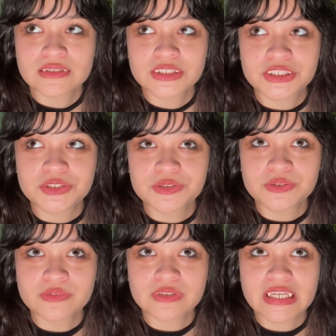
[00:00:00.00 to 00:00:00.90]

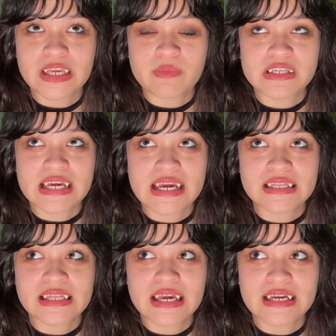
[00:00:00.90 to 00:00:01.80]
to
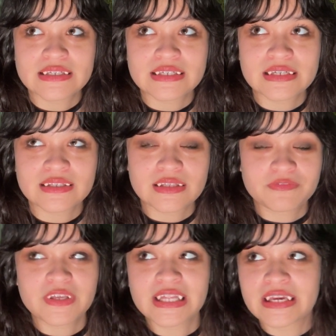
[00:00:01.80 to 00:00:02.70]
imitate the
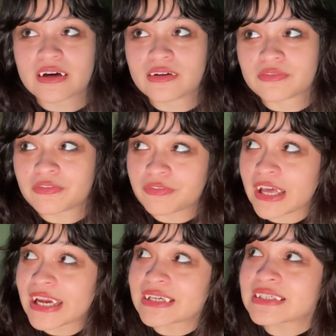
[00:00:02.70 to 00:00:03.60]
feeling of
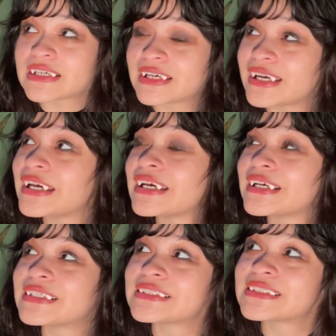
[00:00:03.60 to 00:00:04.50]
flight
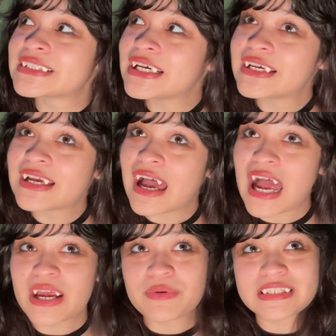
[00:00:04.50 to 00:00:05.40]
is
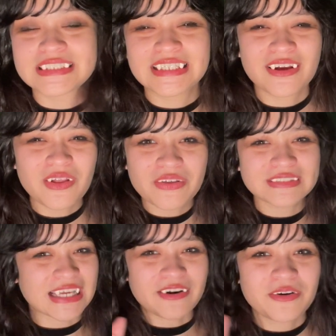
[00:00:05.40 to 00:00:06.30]
I would sit on
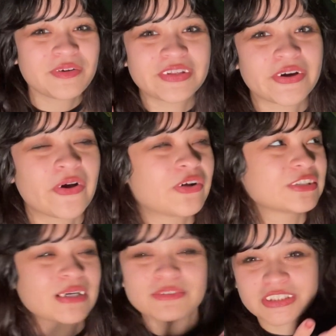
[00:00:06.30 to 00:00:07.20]
those, I don't know what they're called,
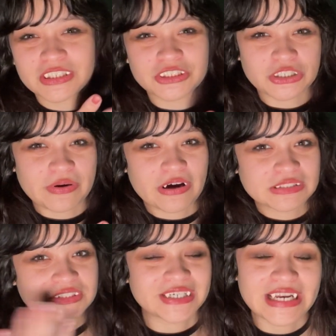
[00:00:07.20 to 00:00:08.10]
I'm just gonna show it
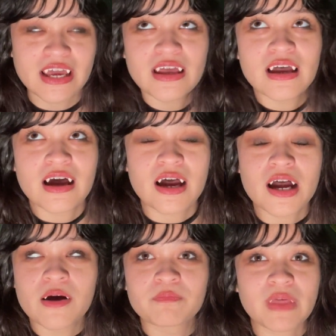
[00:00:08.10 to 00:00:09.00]
on screen.
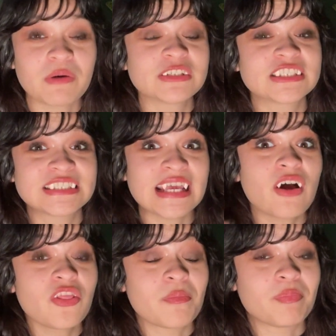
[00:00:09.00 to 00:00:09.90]
I would sit
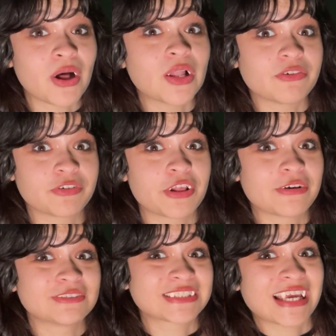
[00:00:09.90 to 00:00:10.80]
on the ball of one of
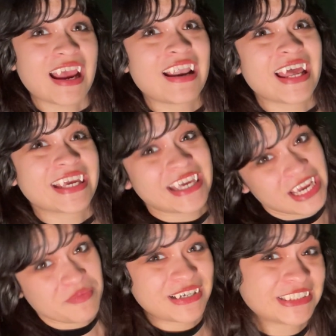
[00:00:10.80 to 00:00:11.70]
those and like
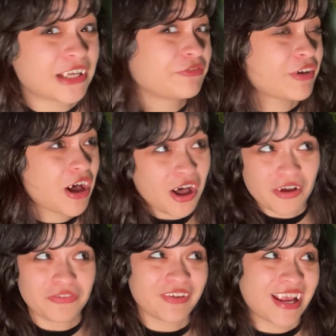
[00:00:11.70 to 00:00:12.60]
kick myself
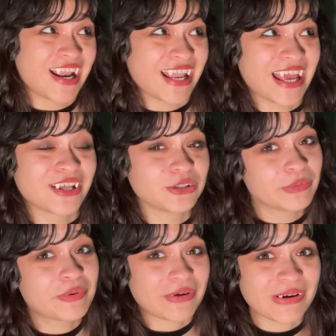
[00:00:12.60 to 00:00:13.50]
off and like
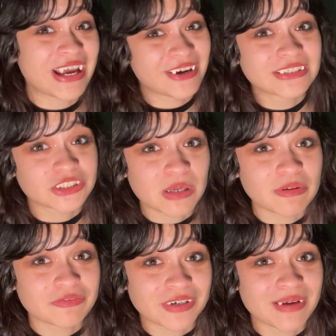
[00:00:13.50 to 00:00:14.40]
loop around. I got in
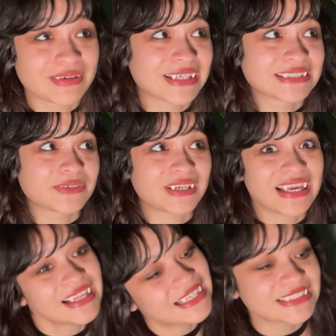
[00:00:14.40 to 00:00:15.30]
trouble for it because they were
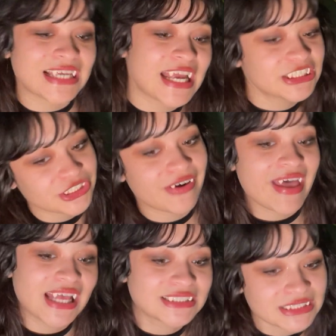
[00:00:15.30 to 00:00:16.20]
like, it's
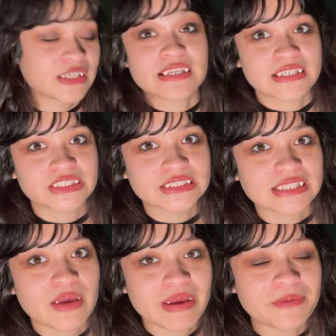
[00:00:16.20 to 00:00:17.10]
dangerous. The teachers,
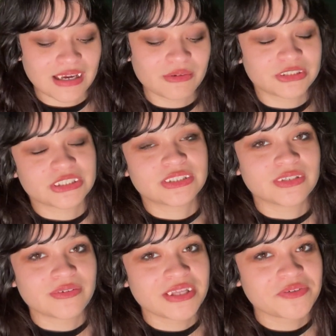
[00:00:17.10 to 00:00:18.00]
I mean. I would just do
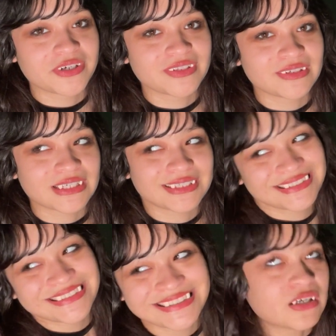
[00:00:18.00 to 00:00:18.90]
it when they weren't looking.
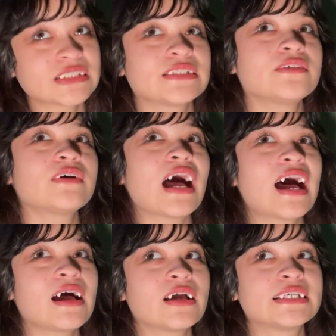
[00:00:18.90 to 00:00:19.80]
Also,
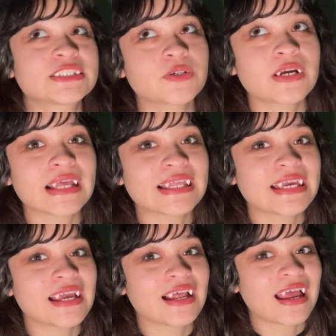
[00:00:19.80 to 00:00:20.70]

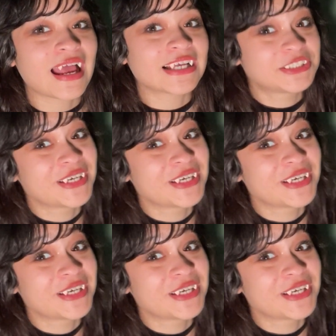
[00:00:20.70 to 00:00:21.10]
historically, as